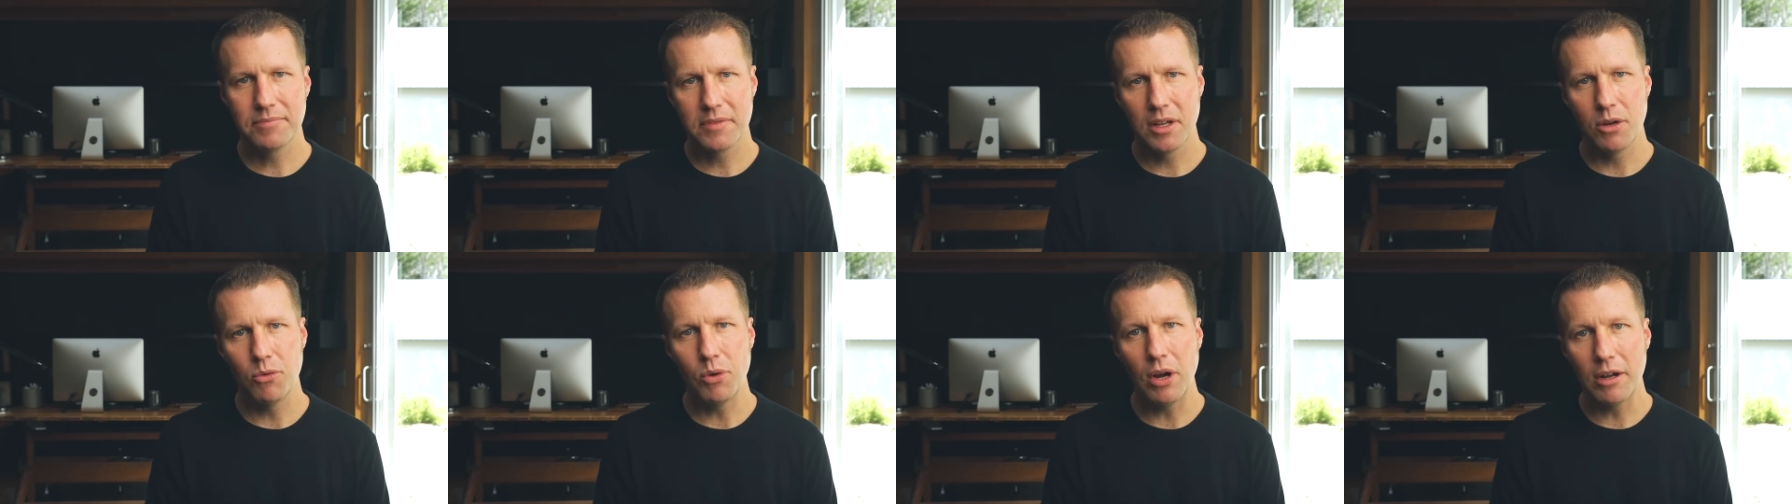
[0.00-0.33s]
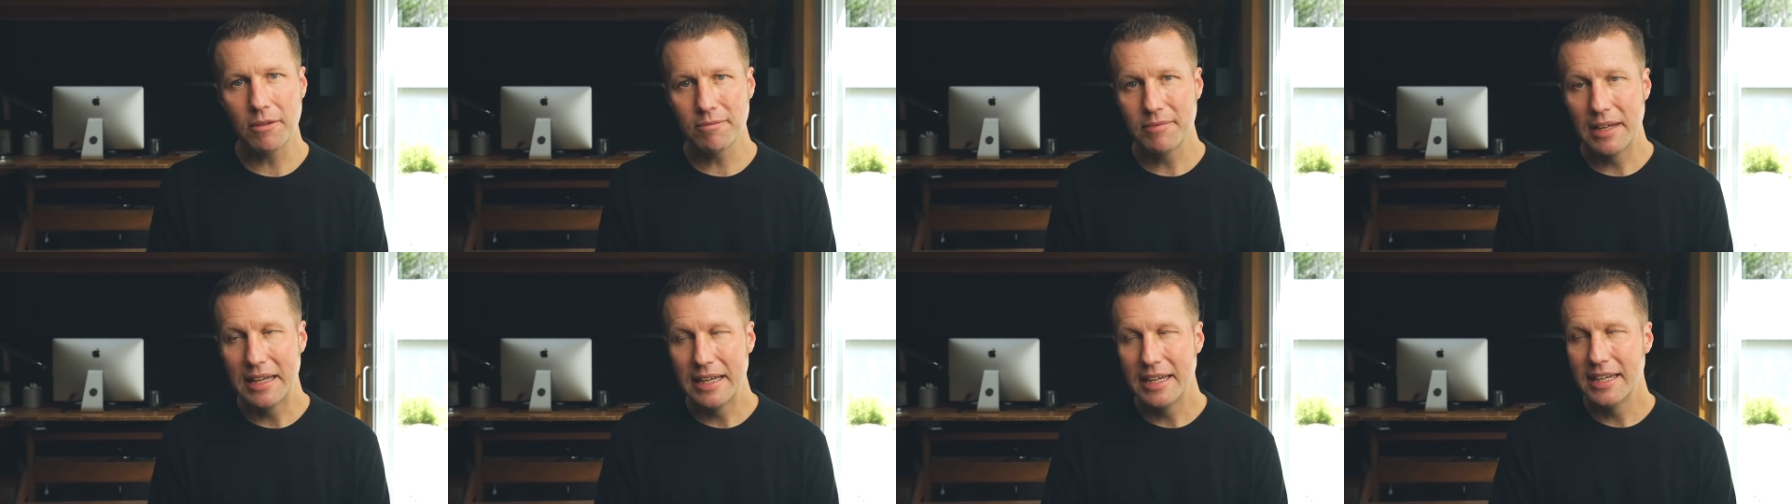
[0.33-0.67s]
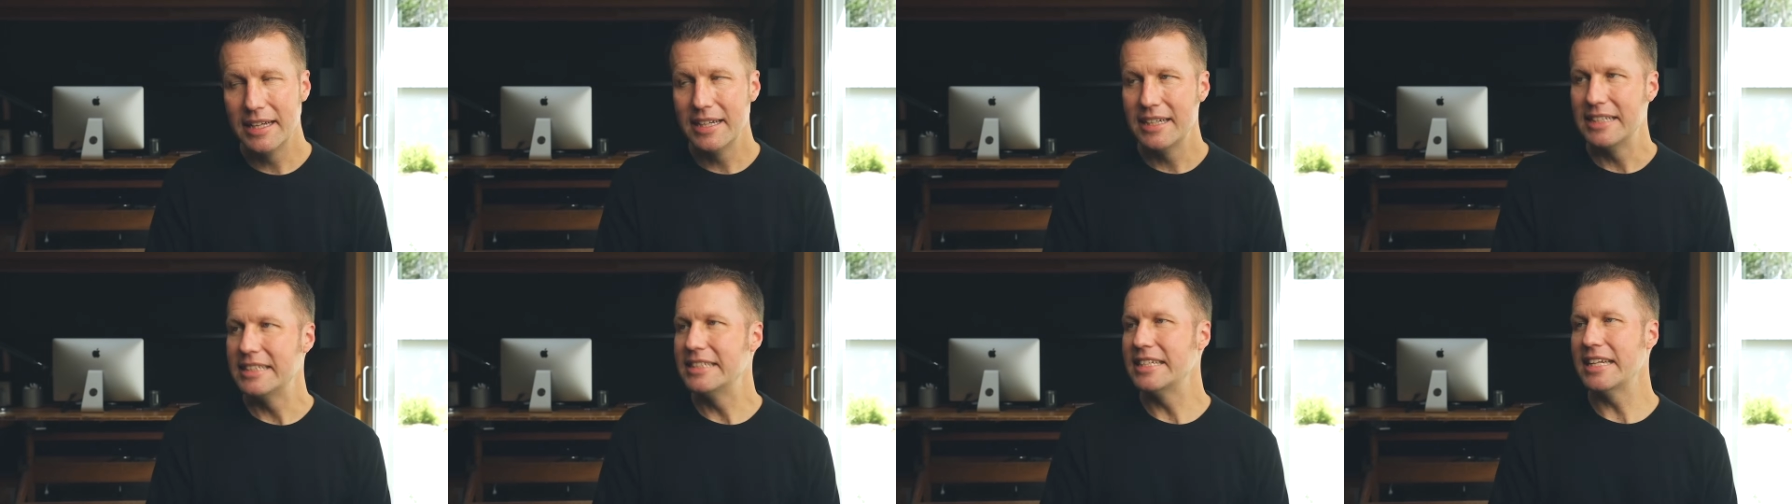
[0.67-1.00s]
Well,
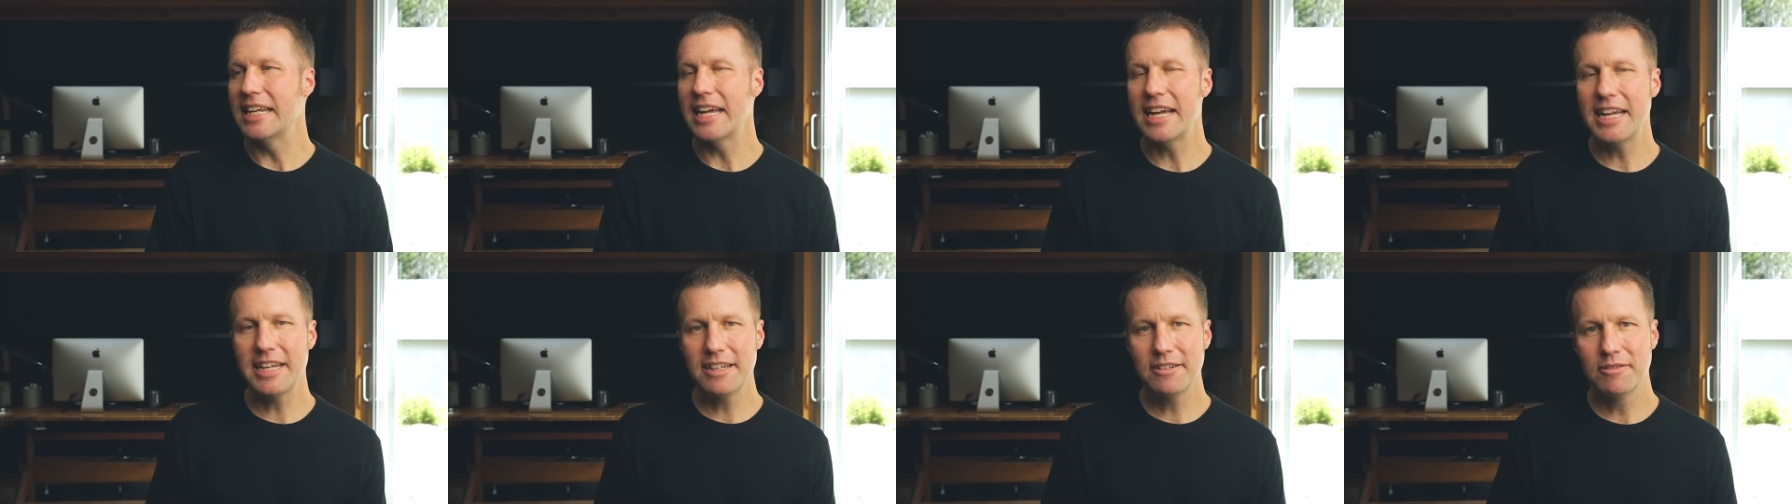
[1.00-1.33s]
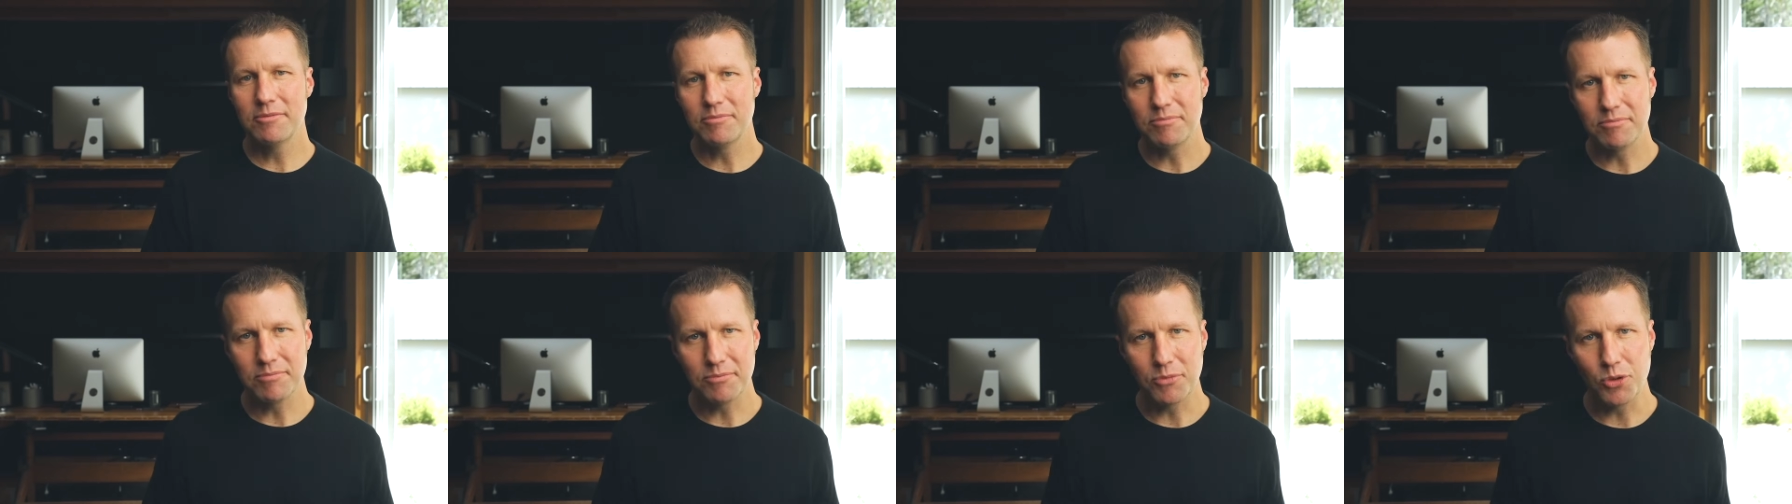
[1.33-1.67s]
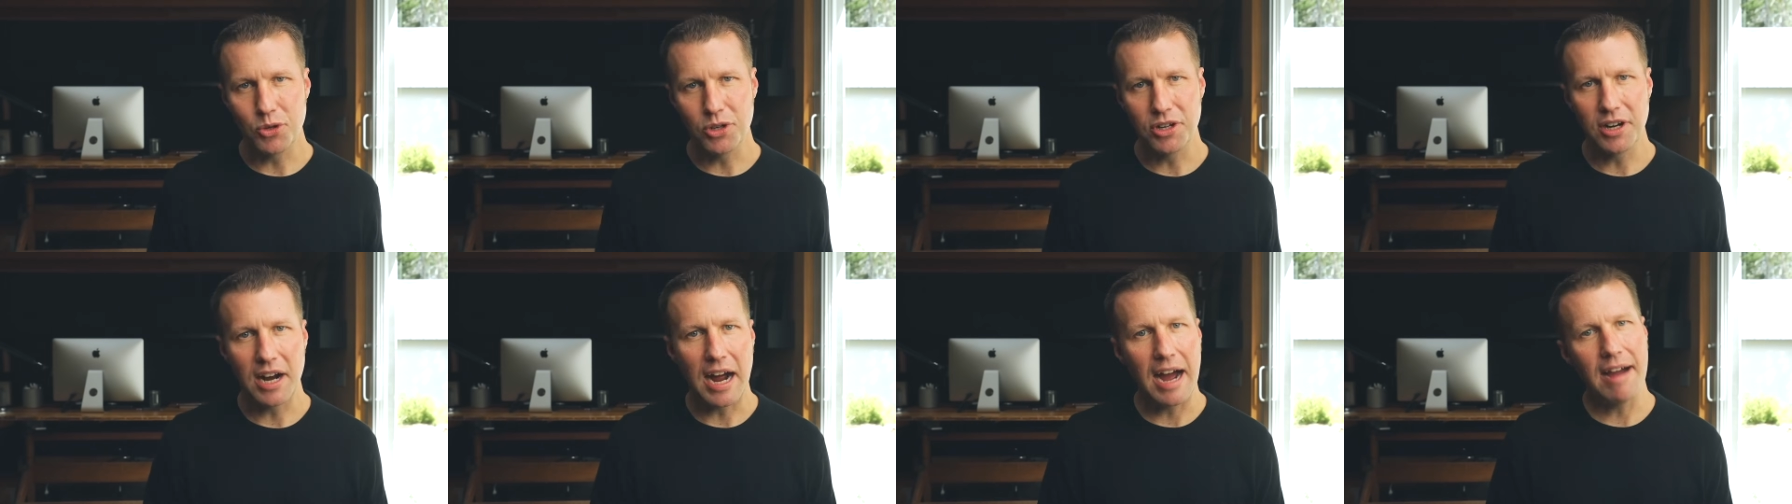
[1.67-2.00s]
today
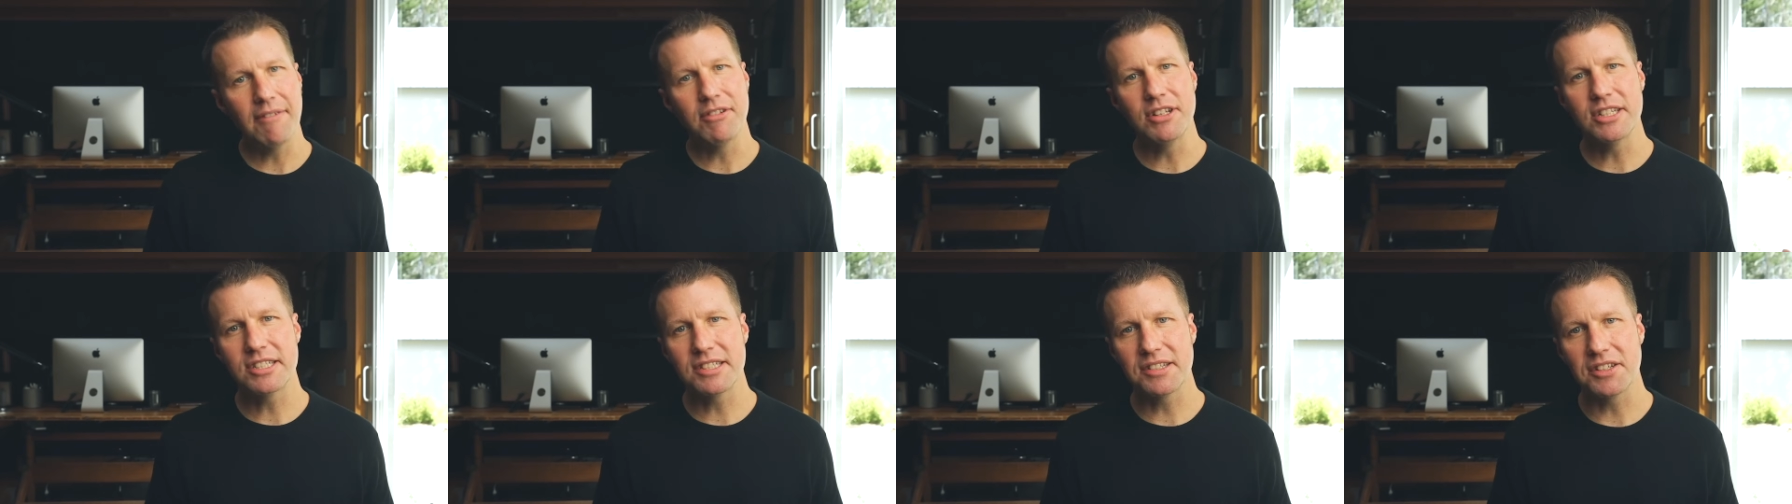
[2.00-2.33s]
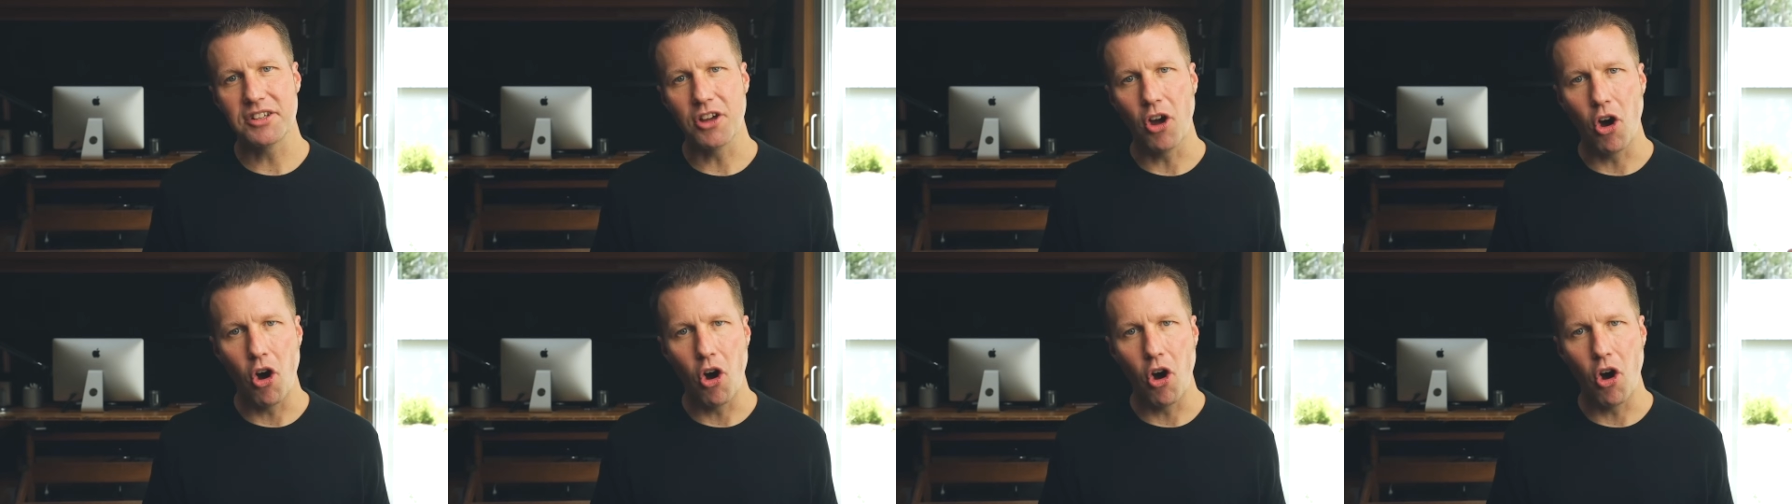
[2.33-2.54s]
we're obviously